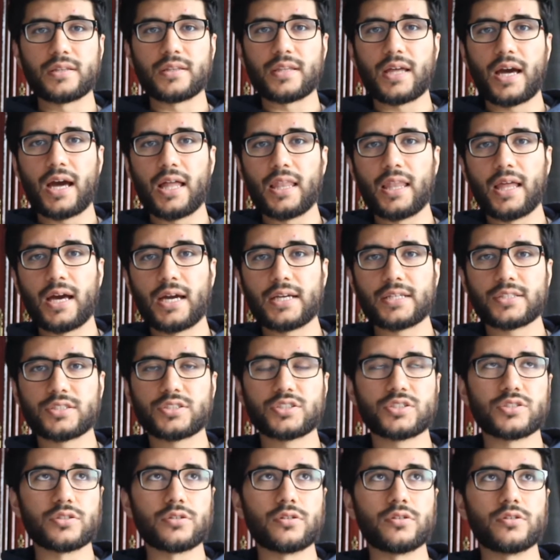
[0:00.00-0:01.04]
that I like,
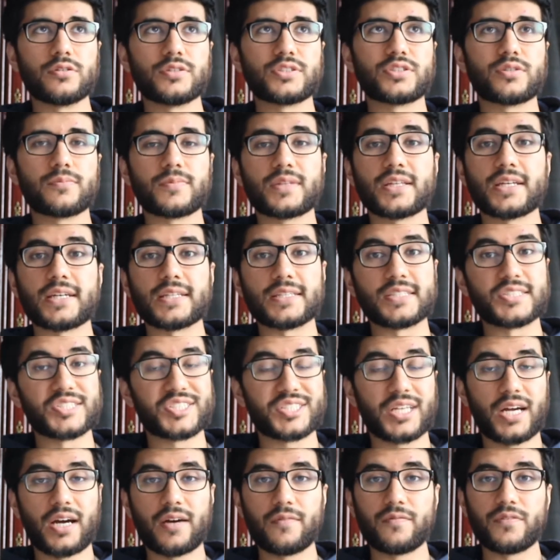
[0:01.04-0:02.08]
so something at the
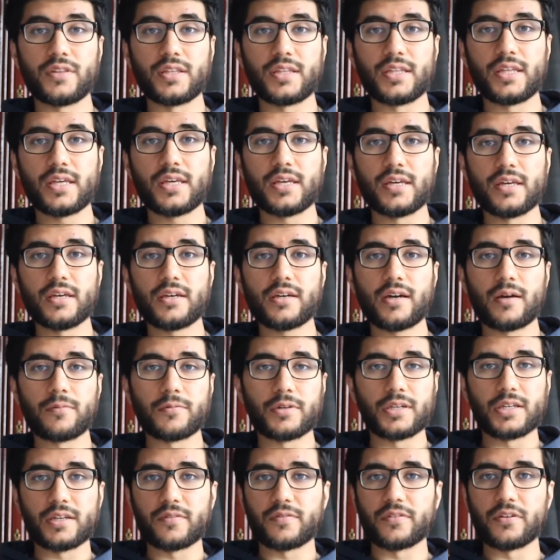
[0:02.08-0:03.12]
start of the year, I'm going
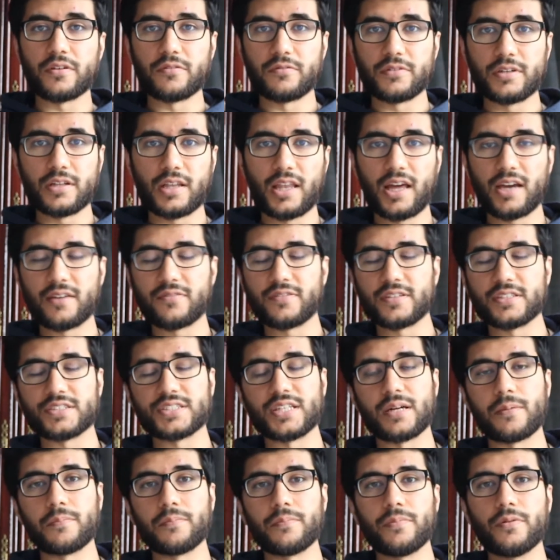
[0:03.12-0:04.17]
to give you a real life
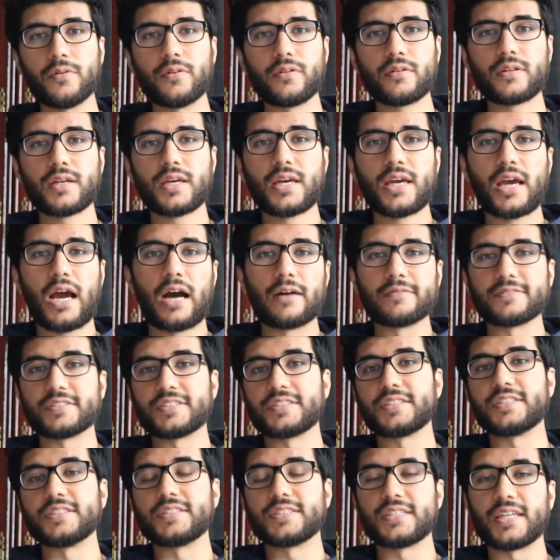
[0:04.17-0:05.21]
example. I was
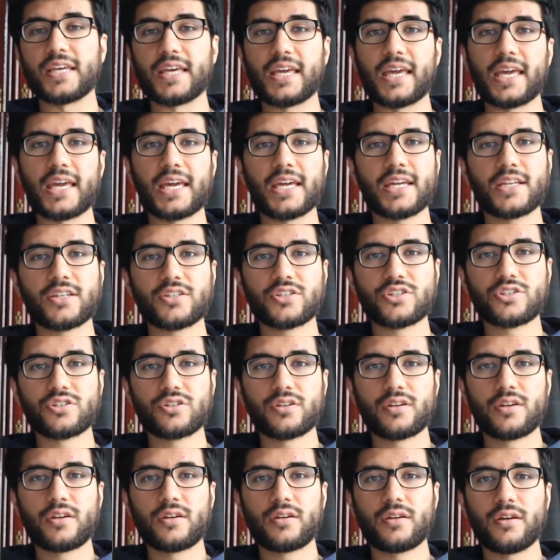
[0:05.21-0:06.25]
listening to H,
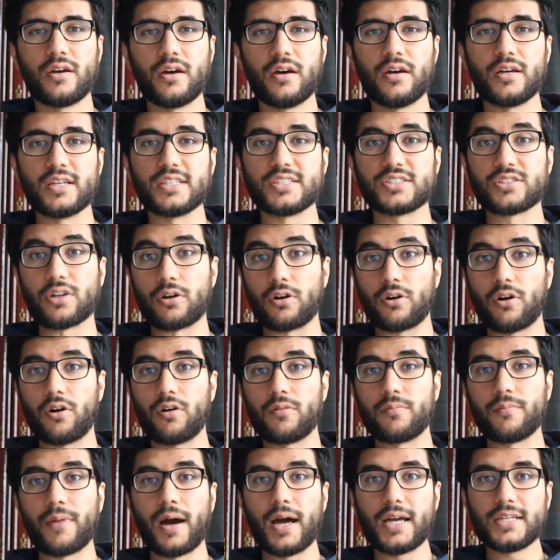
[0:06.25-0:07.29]
his song
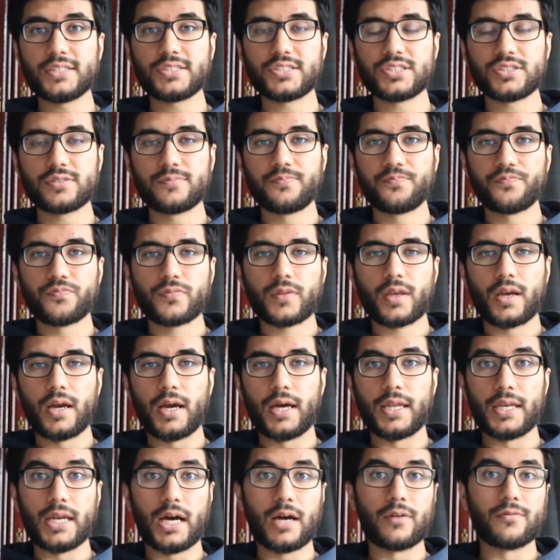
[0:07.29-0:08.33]
called Mice,
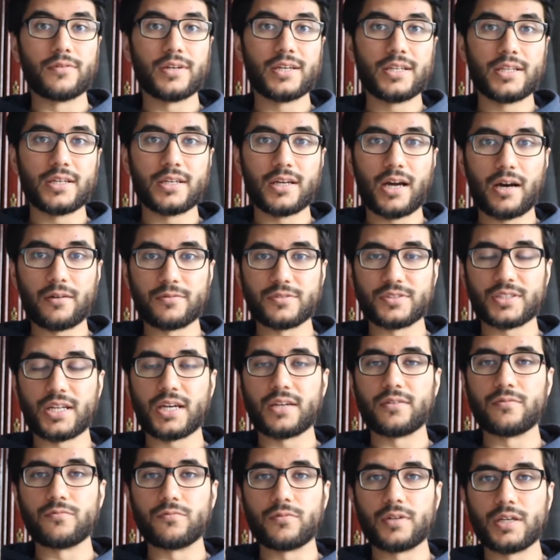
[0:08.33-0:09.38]
and I was
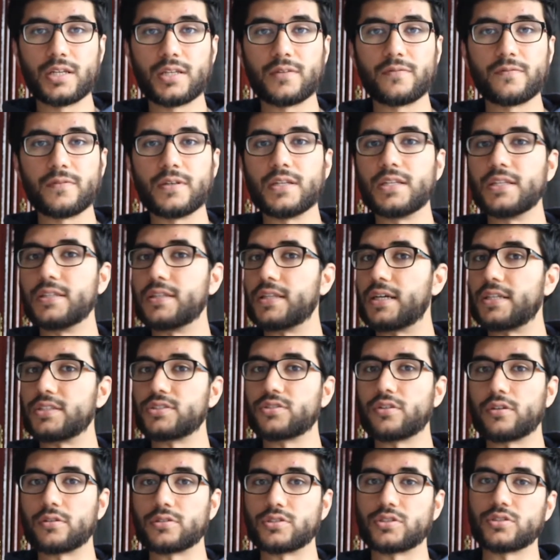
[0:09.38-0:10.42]
like really feeling that
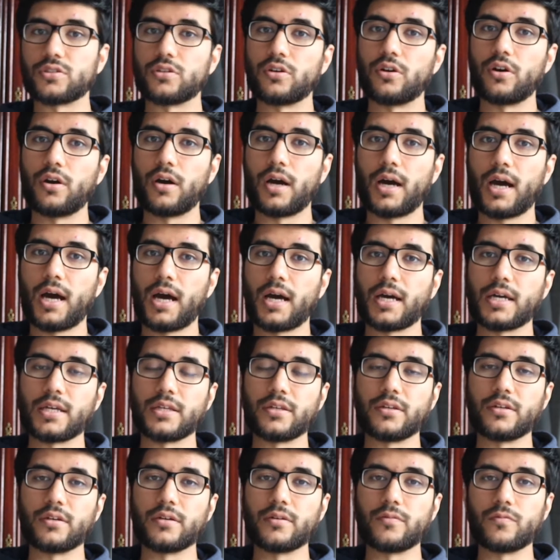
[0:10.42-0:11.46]
song, so
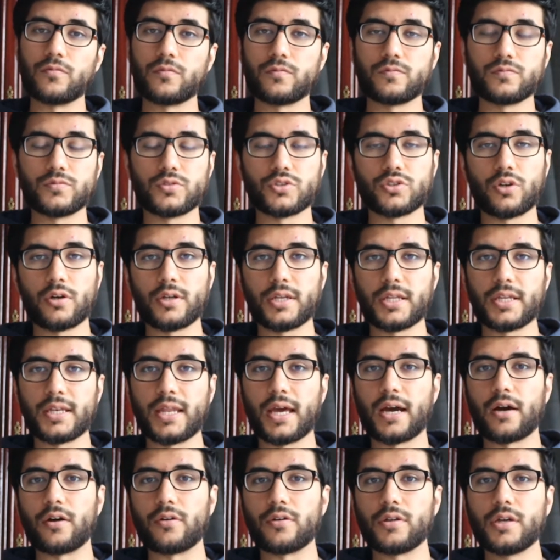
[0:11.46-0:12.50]
I jotted it
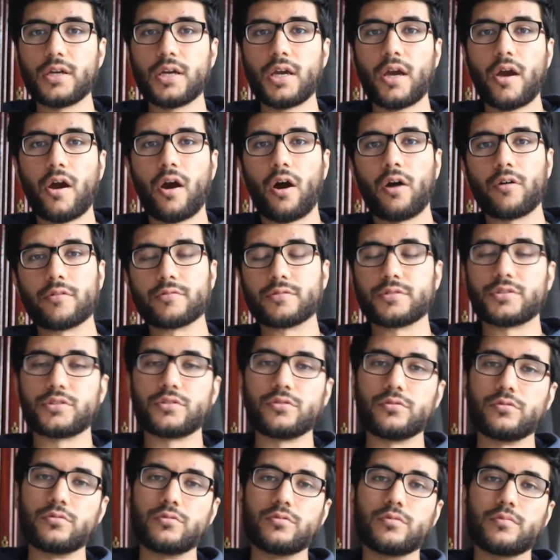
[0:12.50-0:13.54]
down
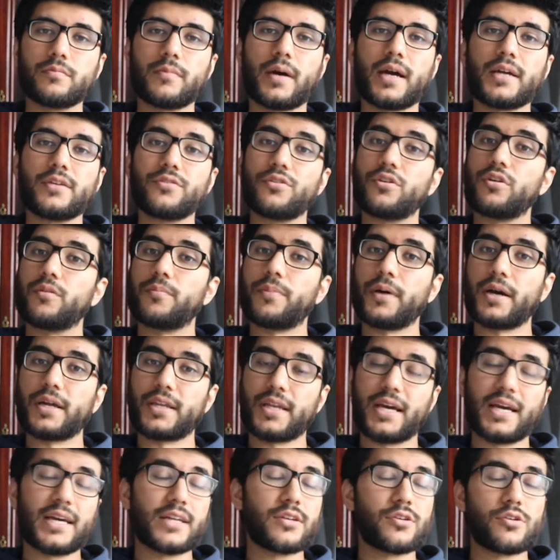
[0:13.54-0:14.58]
onto my notepad.
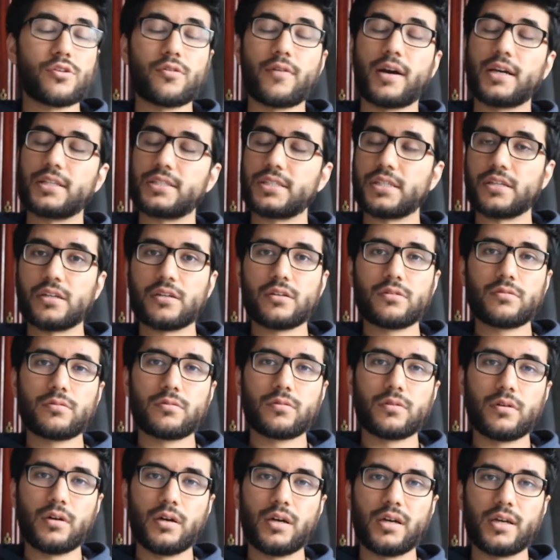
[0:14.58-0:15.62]
I had no idea
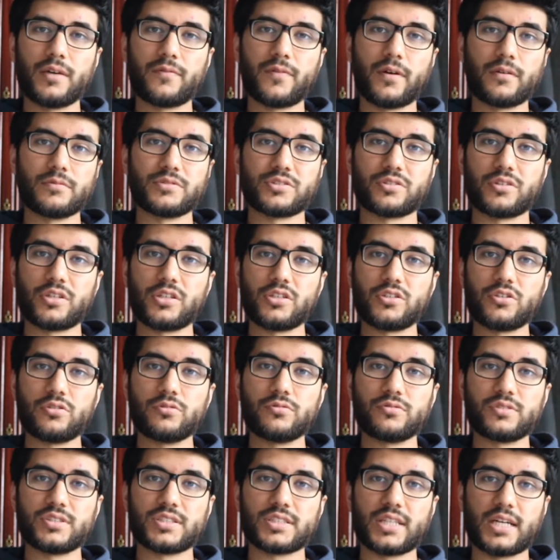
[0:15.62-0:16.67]
if I was going to
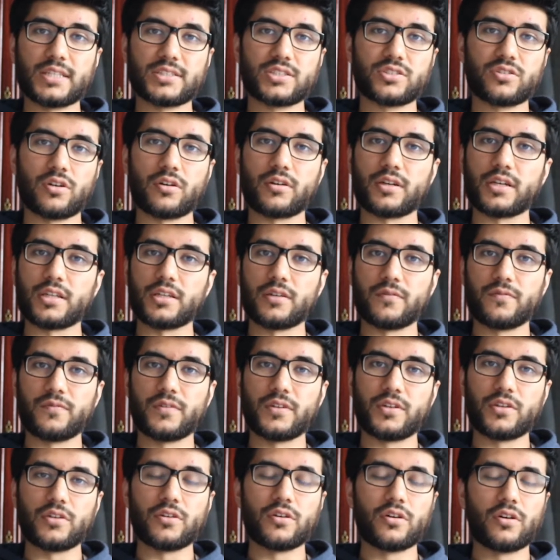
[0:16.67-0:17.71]
use that song in a
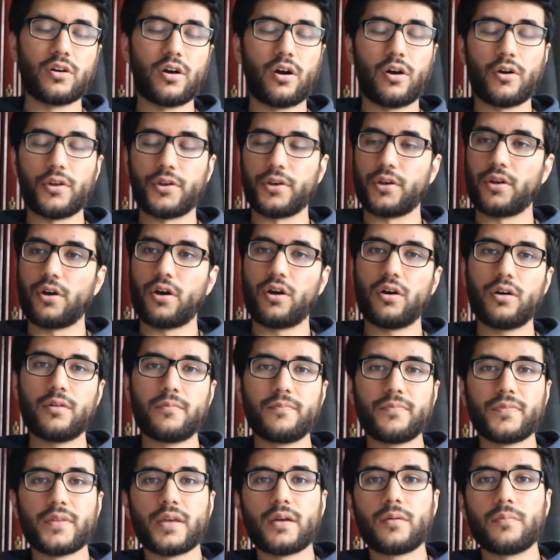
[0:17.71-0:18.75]
video or not,
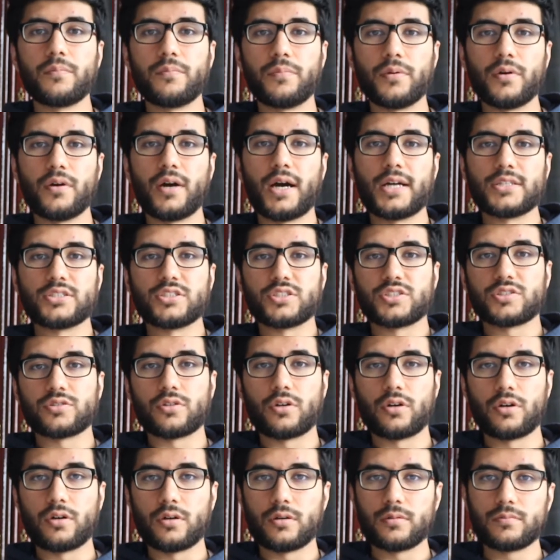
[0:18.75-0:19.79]
but I just
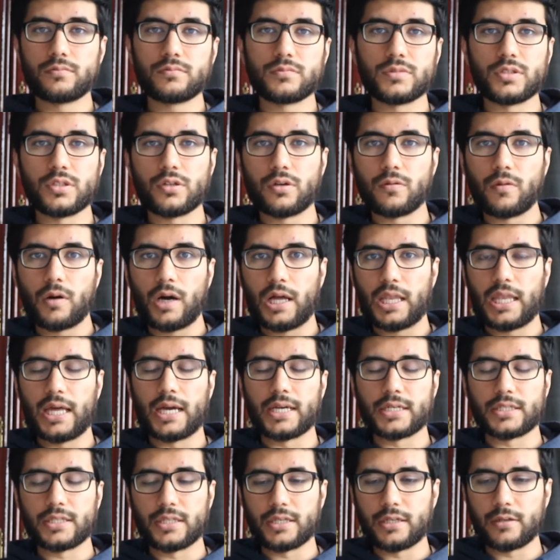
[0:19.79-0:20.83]
thought, you know what, I
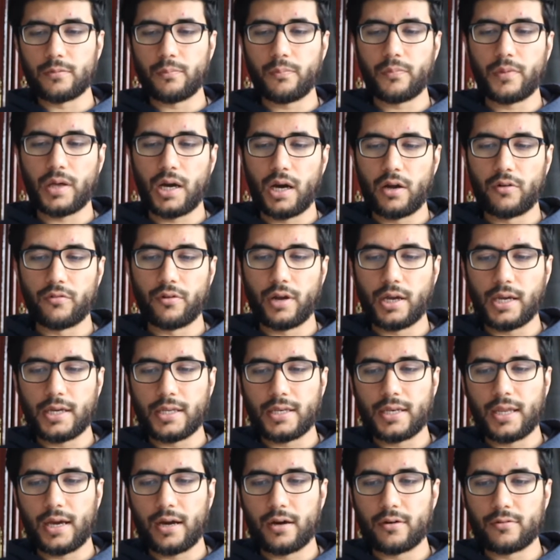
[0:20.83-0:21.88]
like it, I'll write
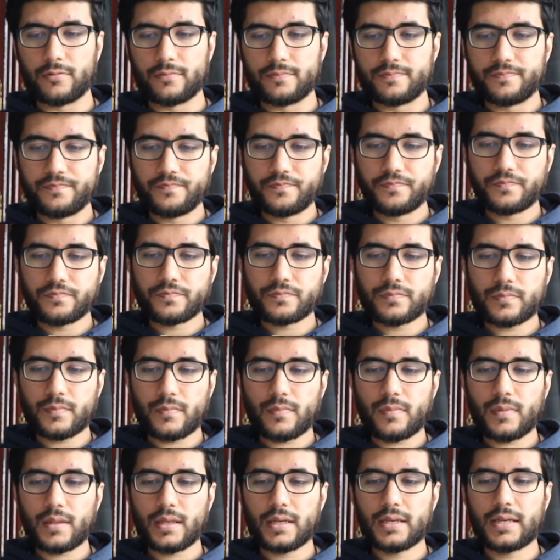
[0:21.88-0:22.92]
it down.
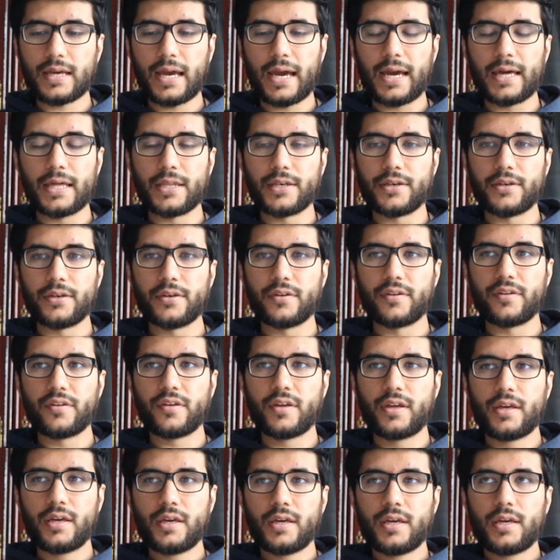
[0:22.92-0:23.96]
And
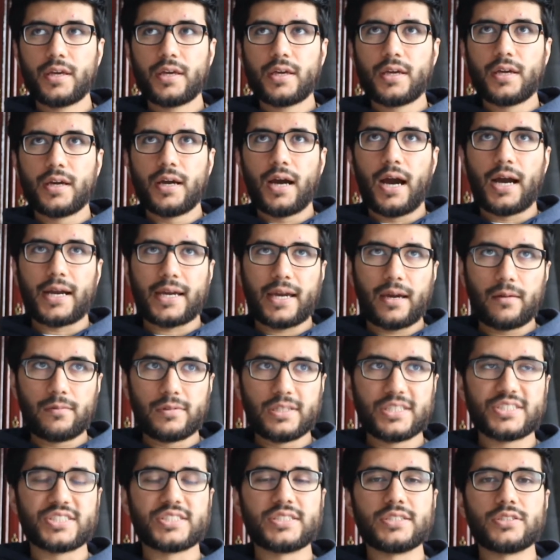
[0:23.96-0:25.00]
I kept
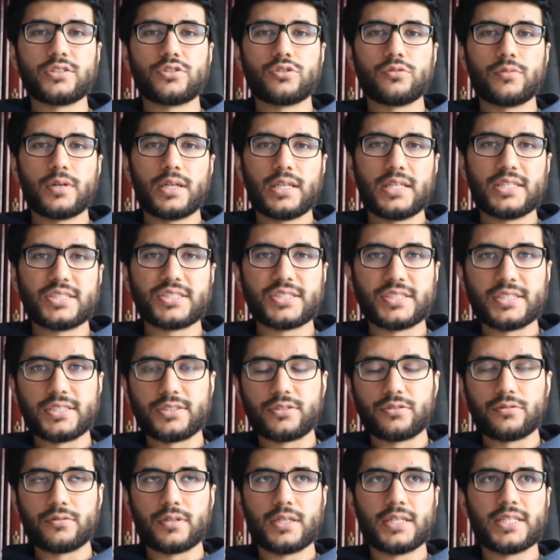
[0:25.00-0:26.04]
listening to it,
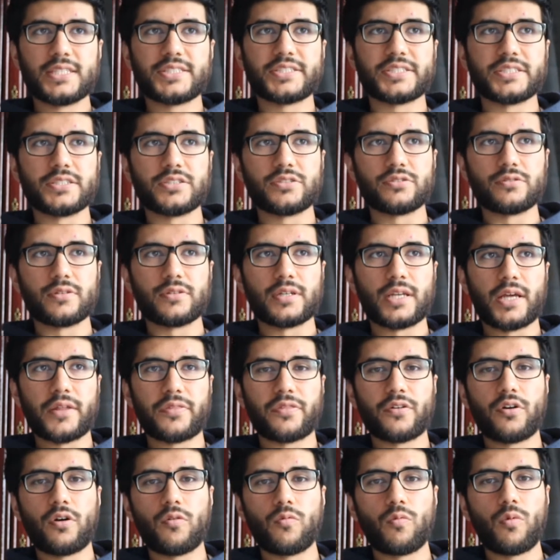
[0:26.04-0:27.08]
and I
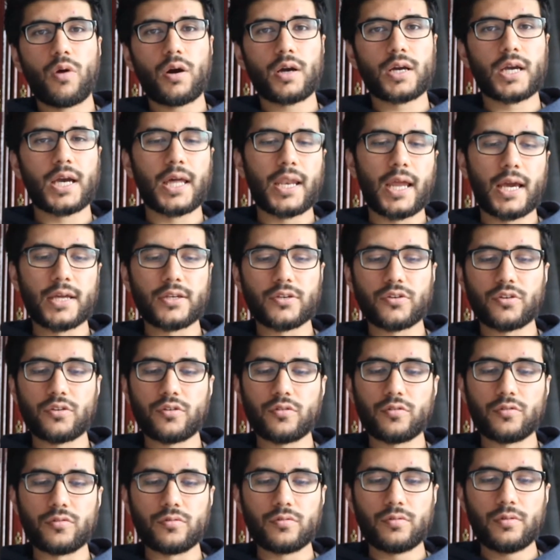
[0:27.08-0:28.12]
thought, what can I
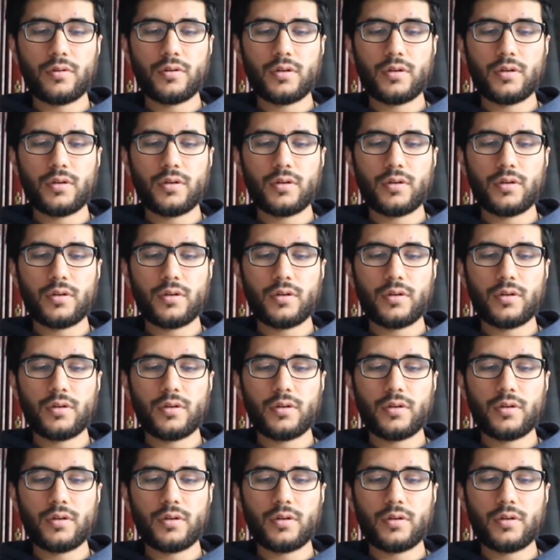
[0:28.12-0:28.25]
do